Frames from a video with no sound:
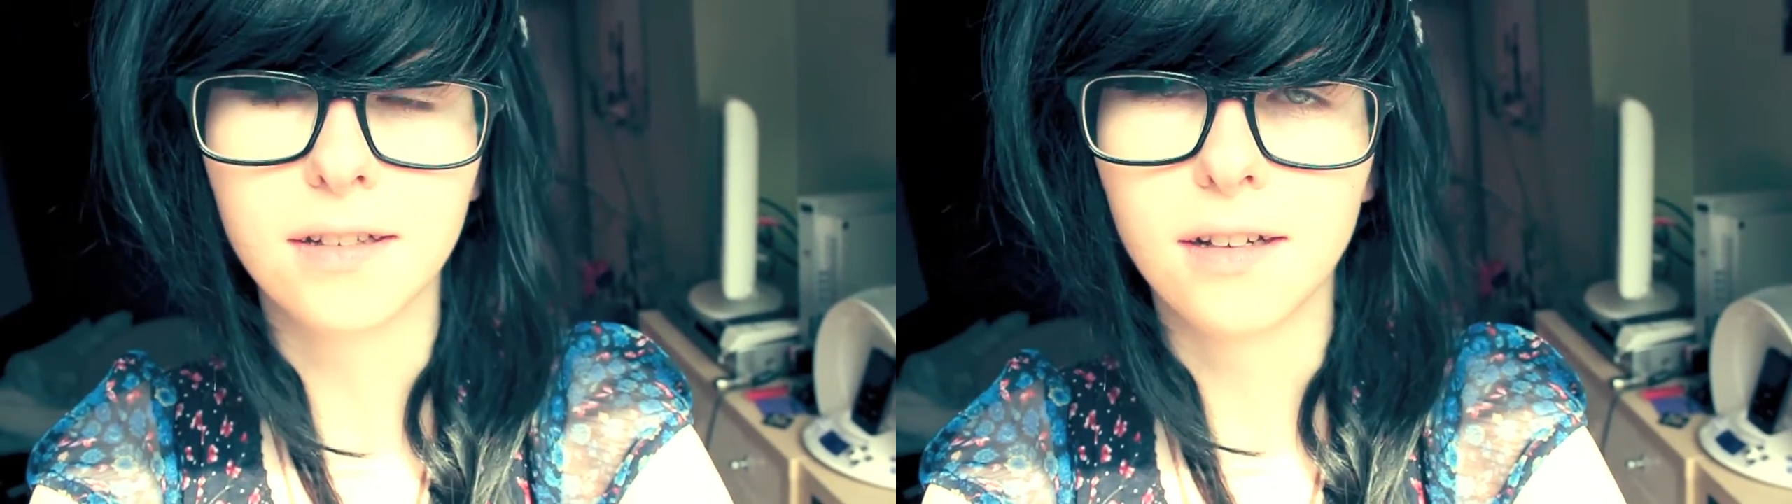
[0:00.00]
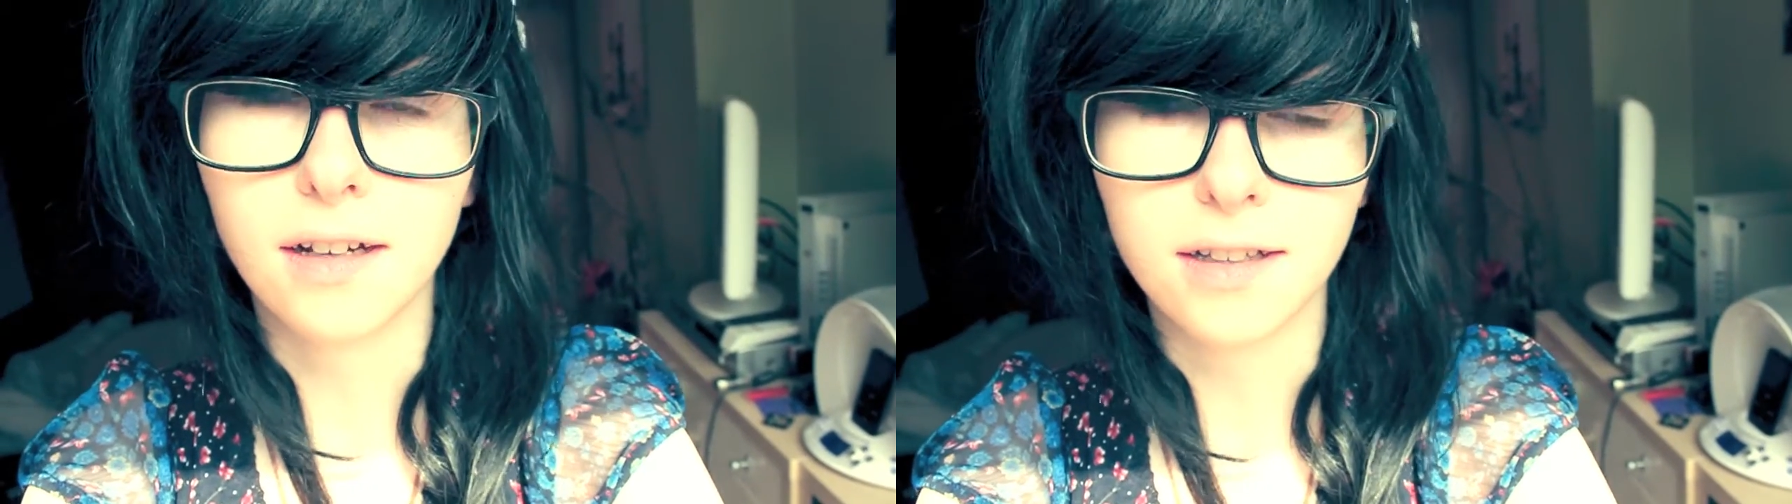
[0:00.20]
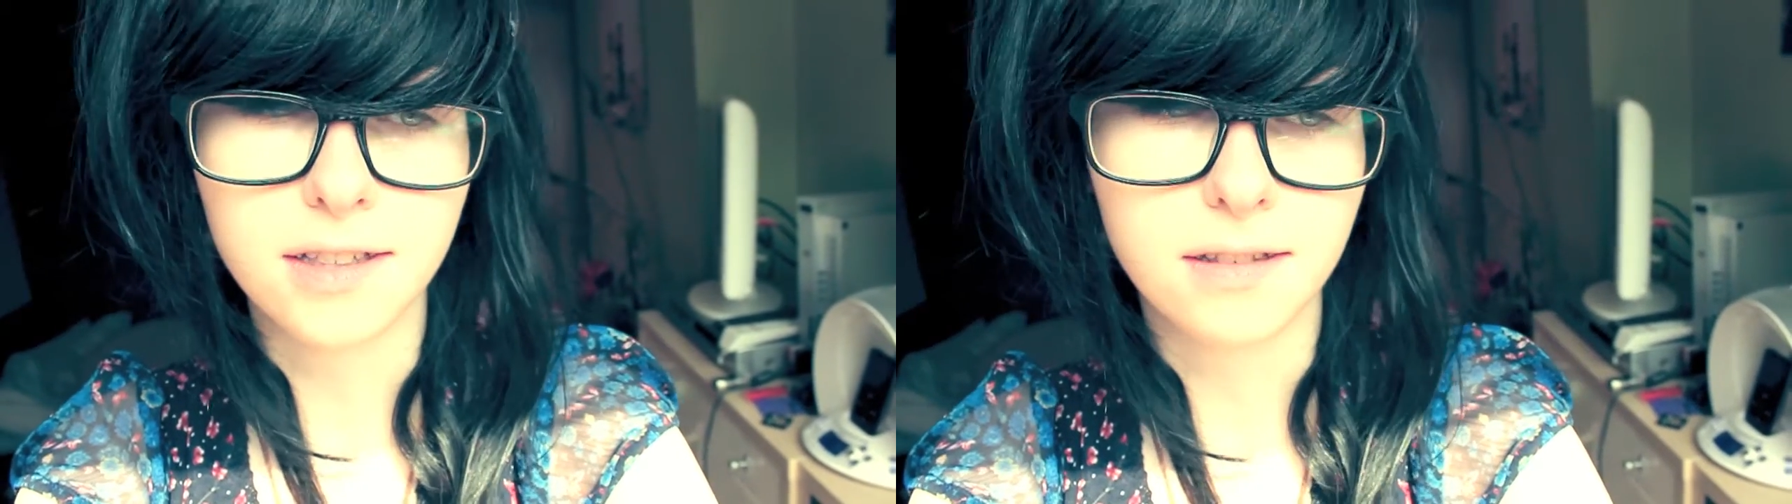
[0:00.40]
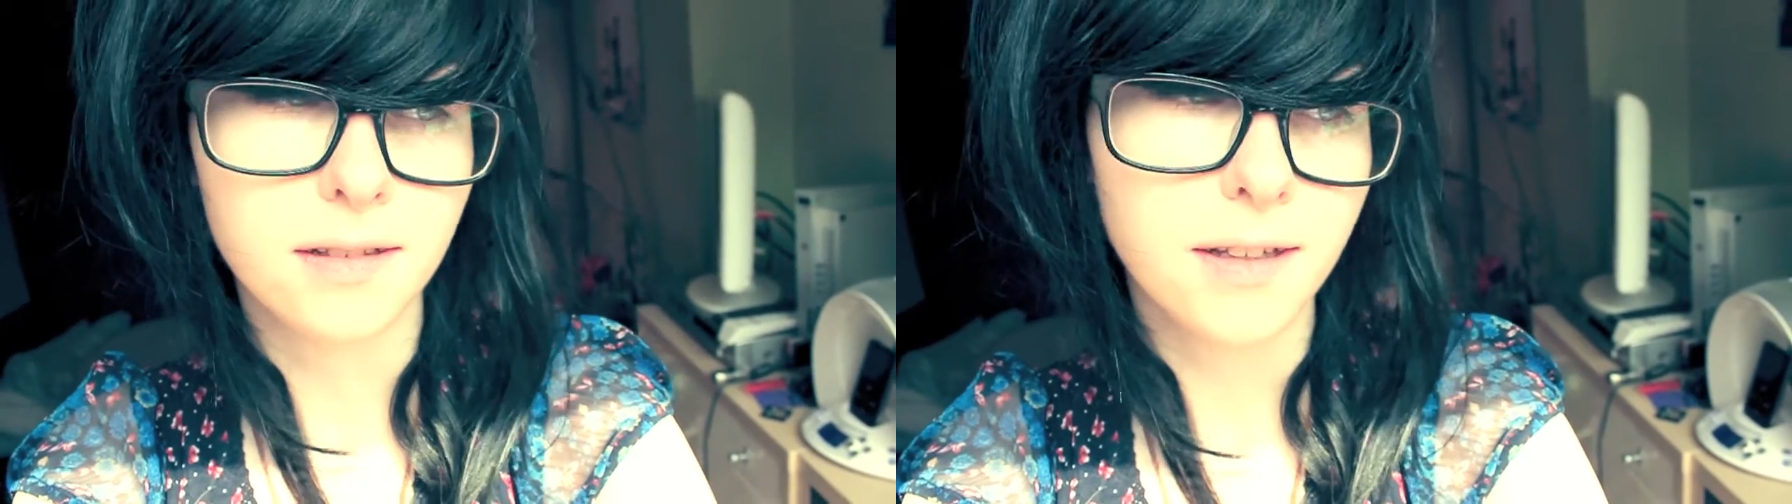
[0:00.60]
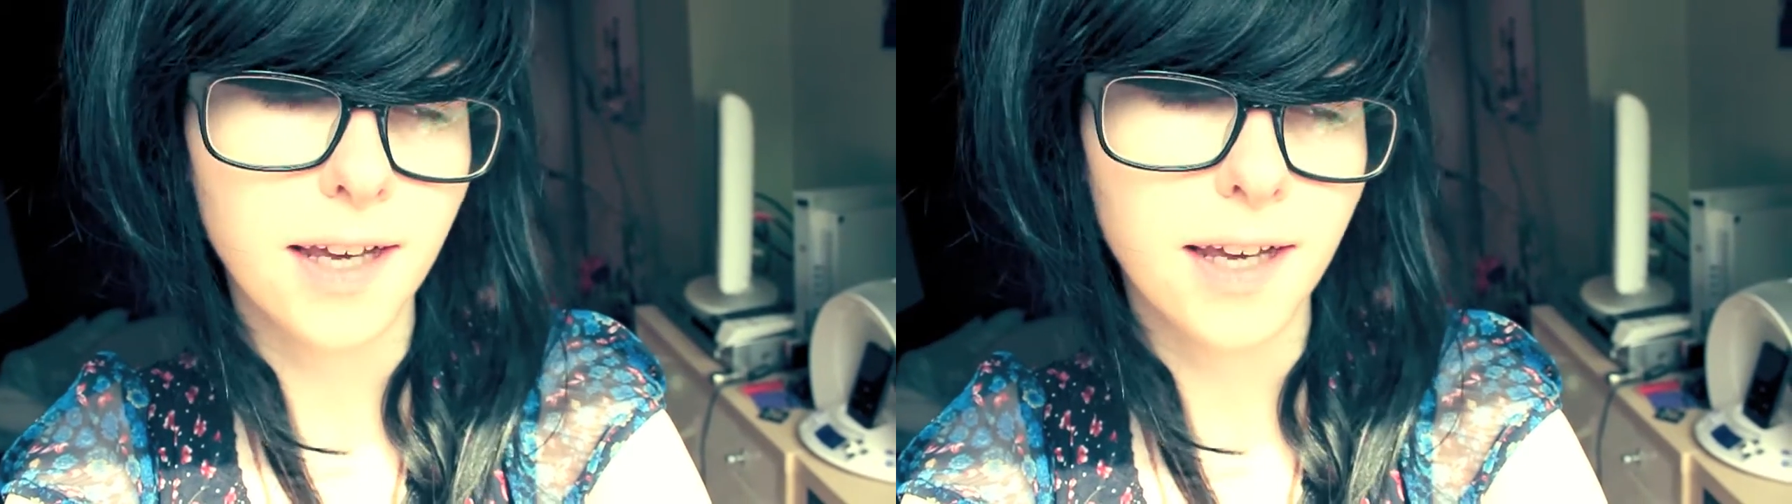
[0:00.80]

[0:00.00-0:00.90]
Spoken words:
and art and